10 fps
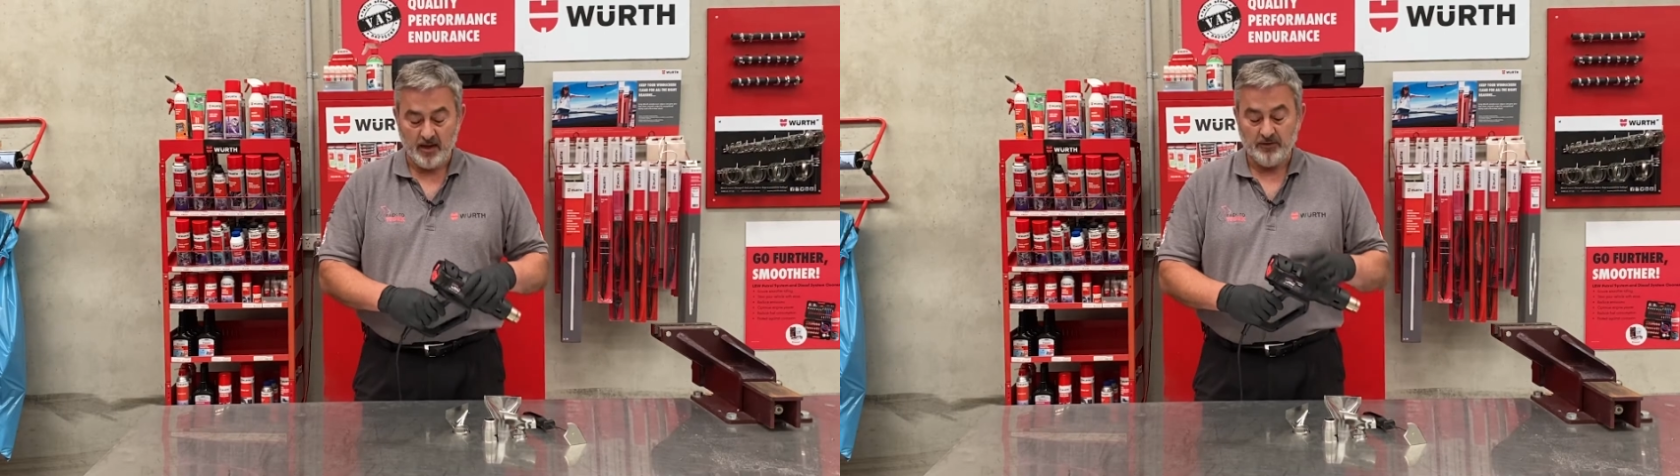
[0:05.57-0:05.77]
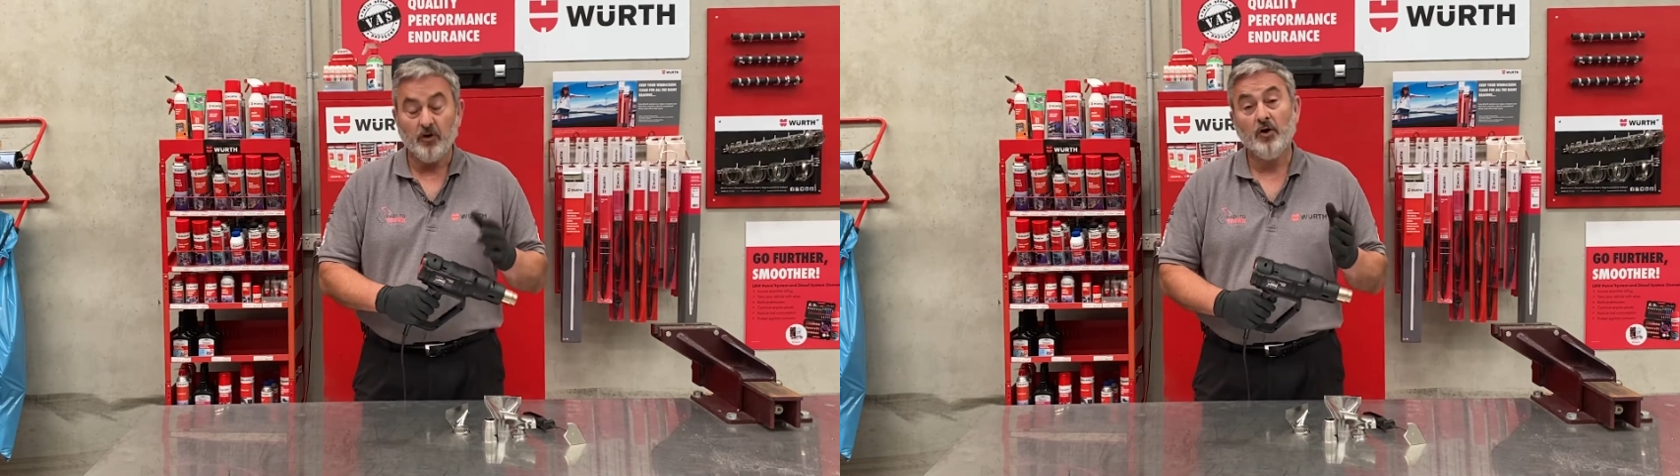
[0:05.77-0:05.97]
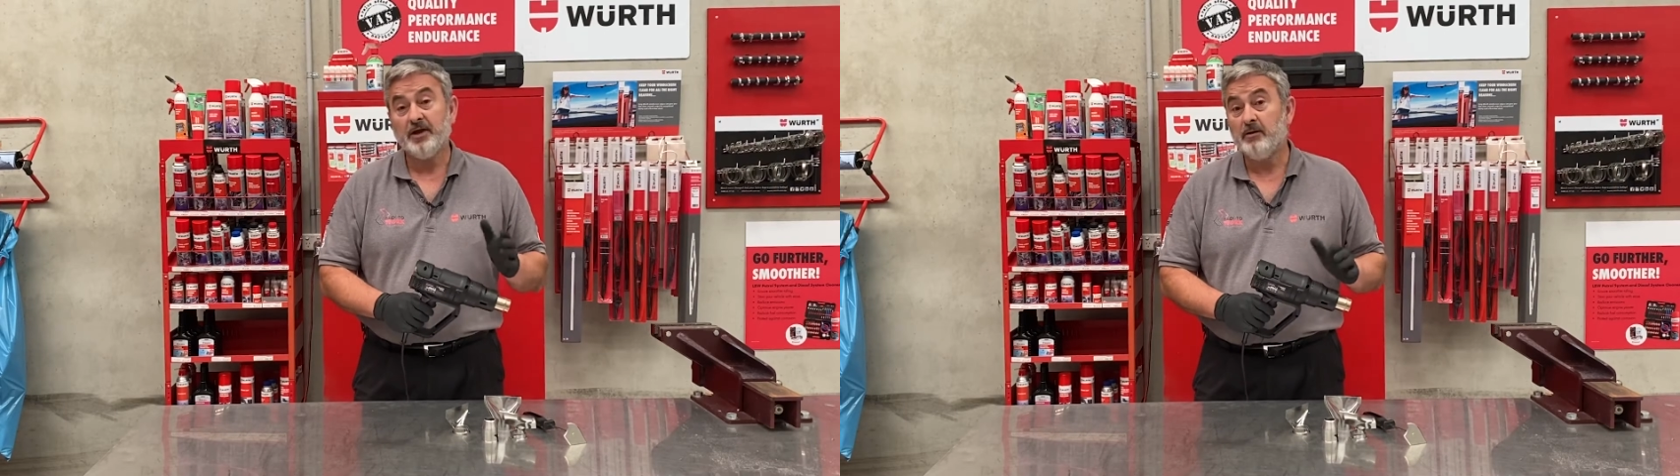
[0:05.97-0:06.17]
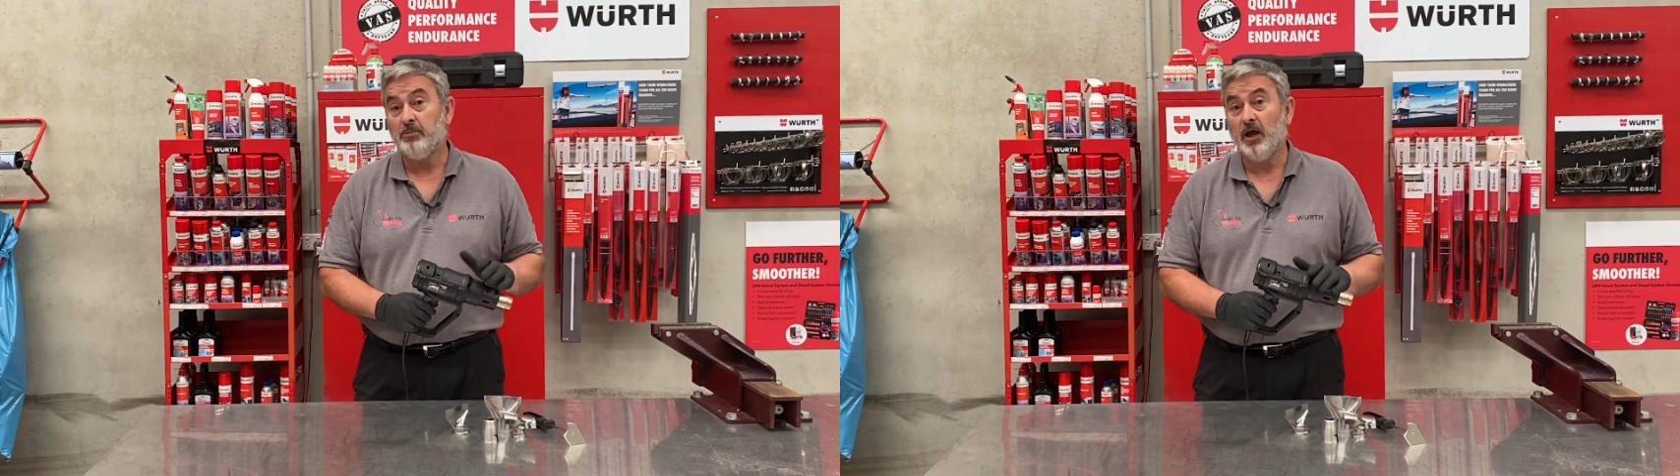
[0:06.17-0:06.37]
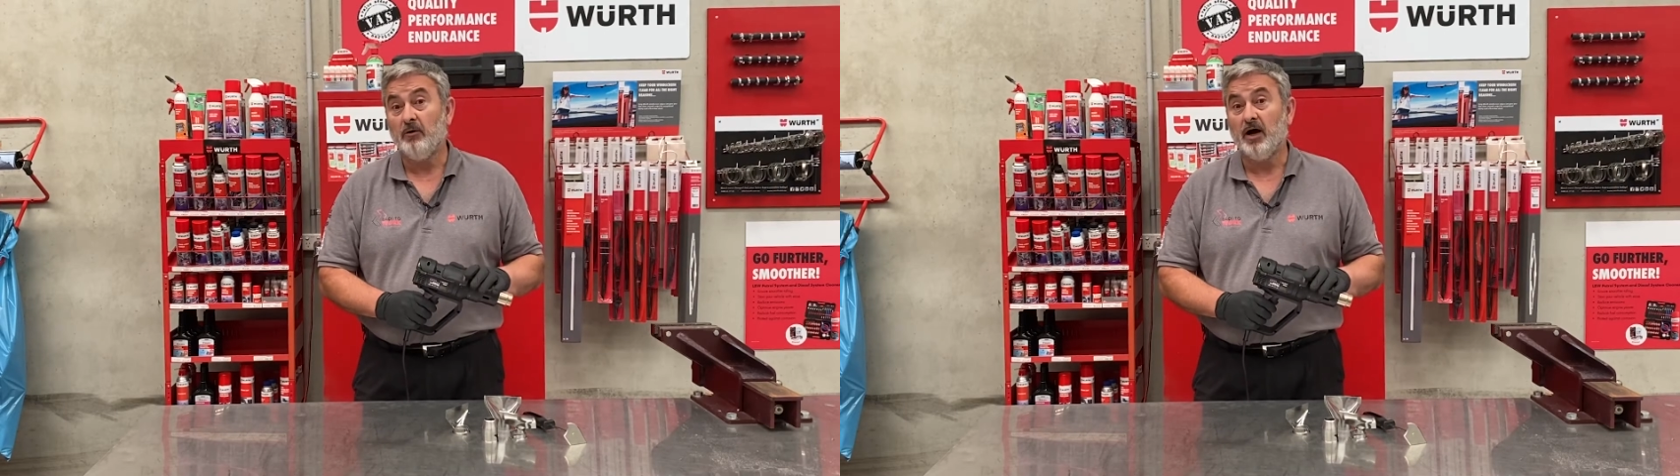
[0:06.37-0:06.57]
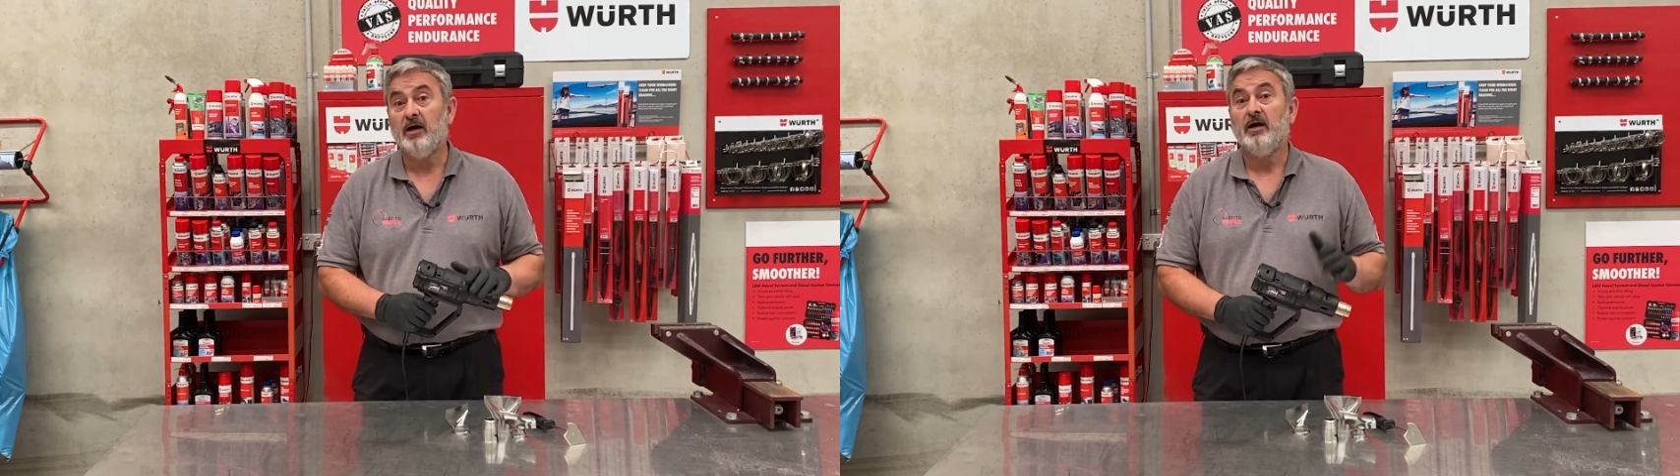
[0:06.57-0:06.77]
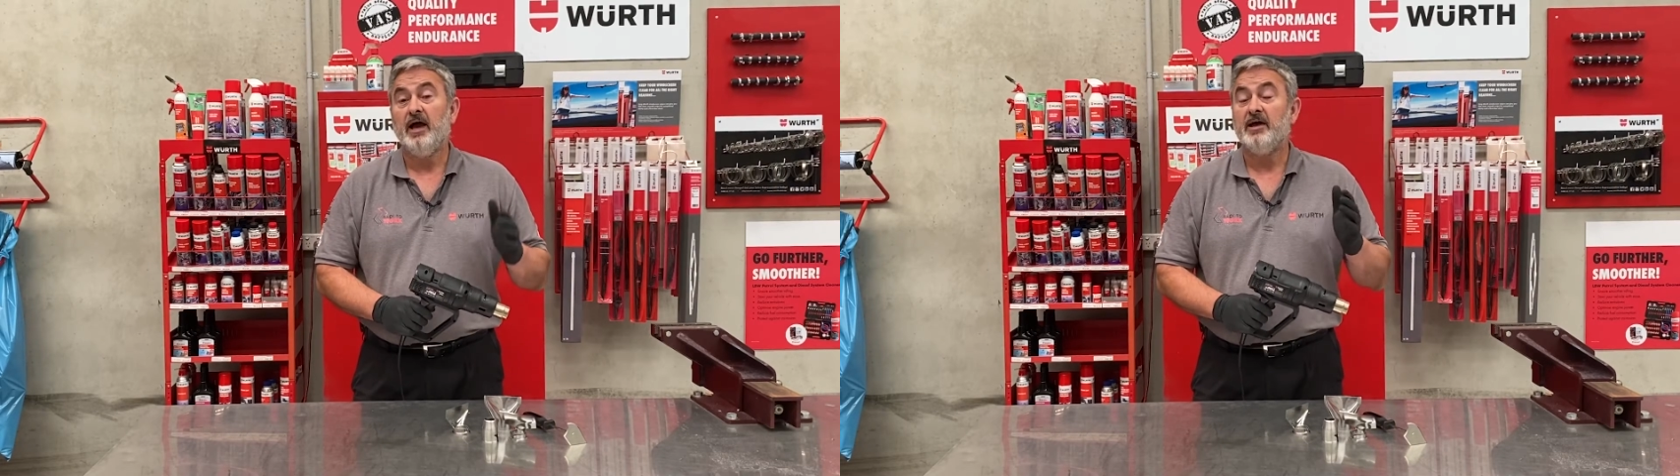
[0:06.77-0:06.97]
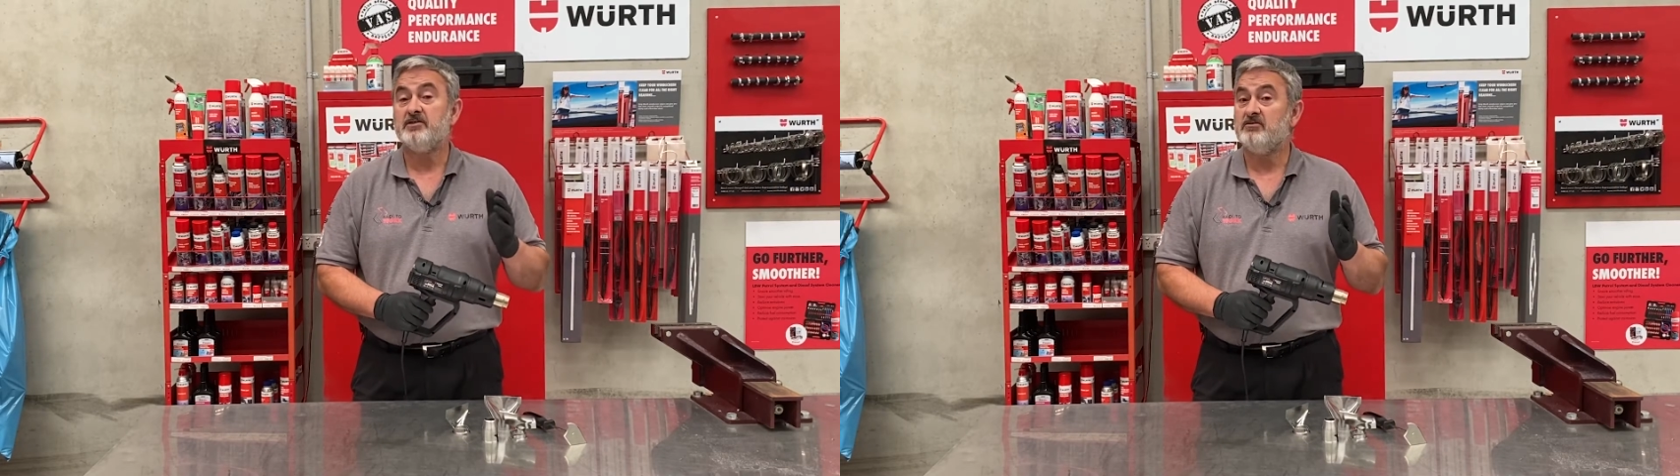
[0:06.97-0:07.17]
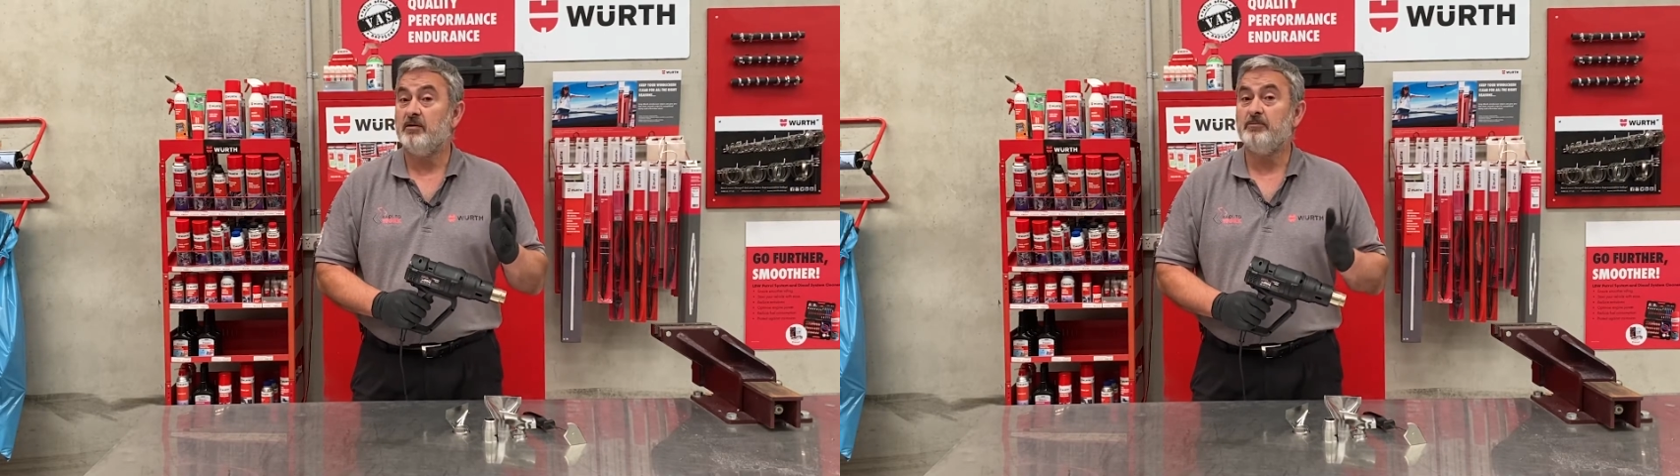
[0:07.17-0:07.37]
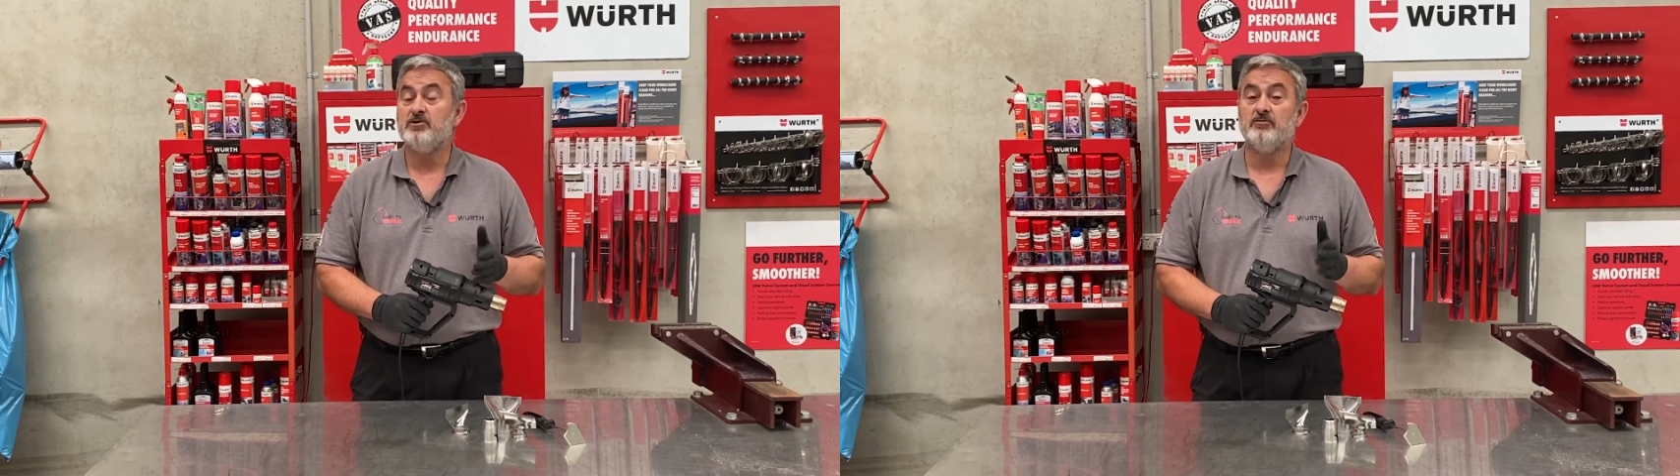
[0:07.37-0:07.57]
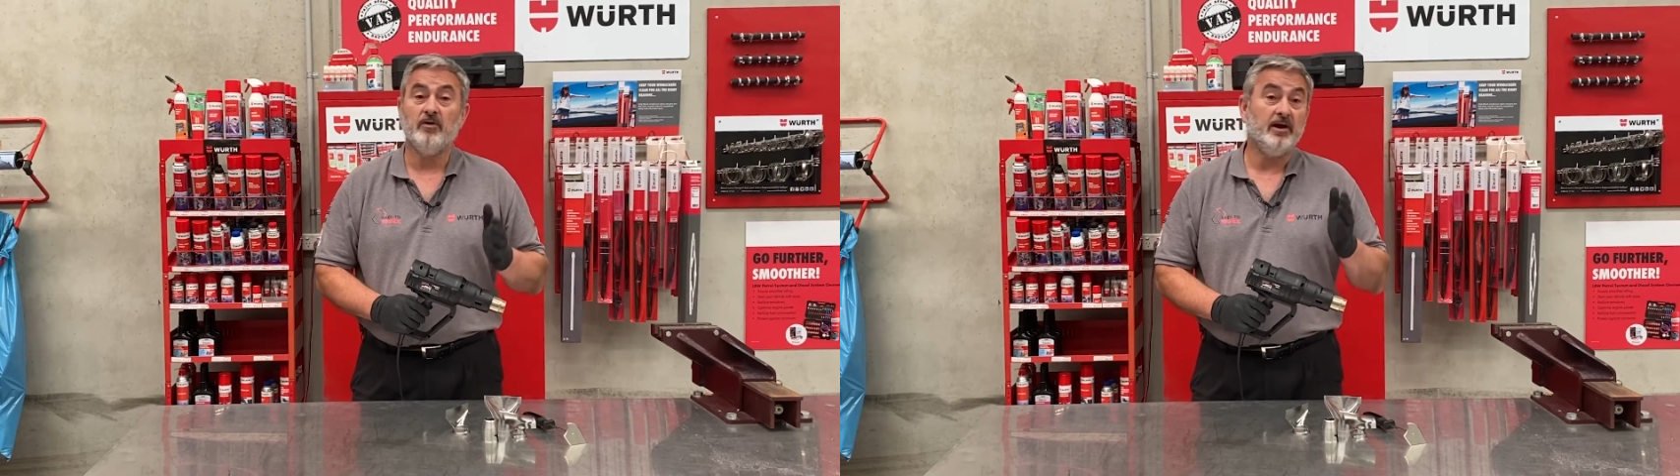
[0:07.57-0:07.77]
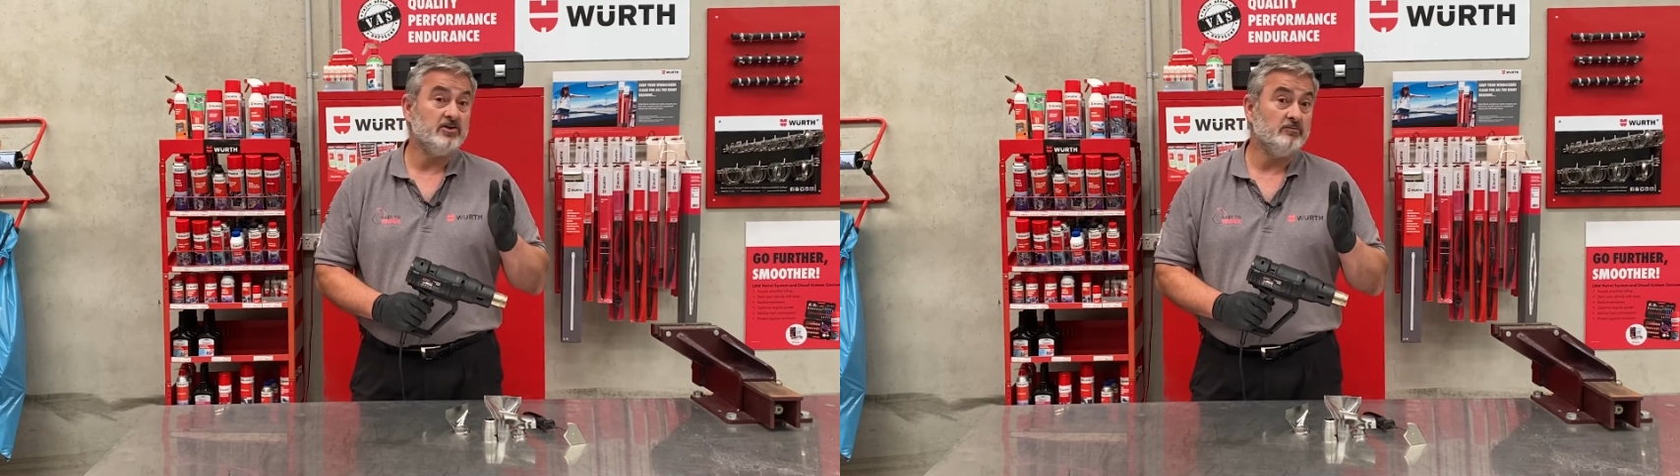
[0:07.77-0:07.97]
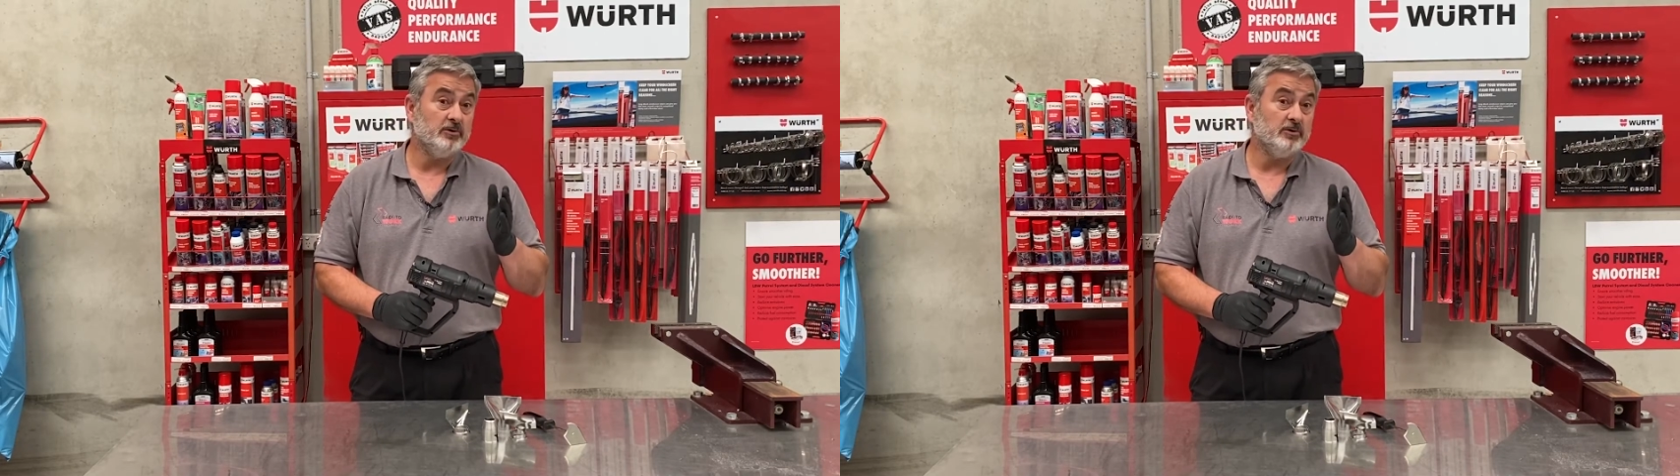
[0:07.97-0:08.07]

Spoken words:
The hot air blower has a temperature range of